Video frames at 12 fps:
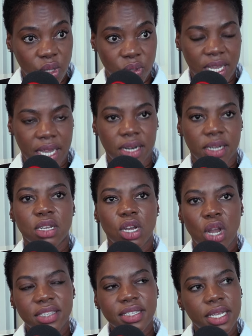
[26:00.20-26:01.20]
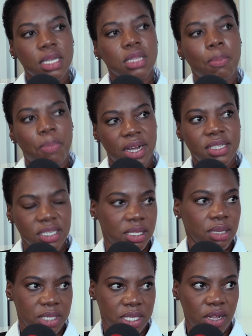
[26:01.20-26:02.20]
those candidates. Lastly, the parties
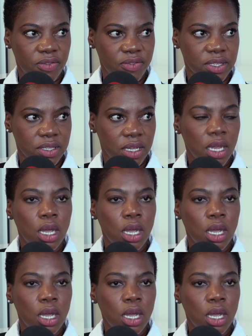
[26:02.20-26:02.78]
themselves.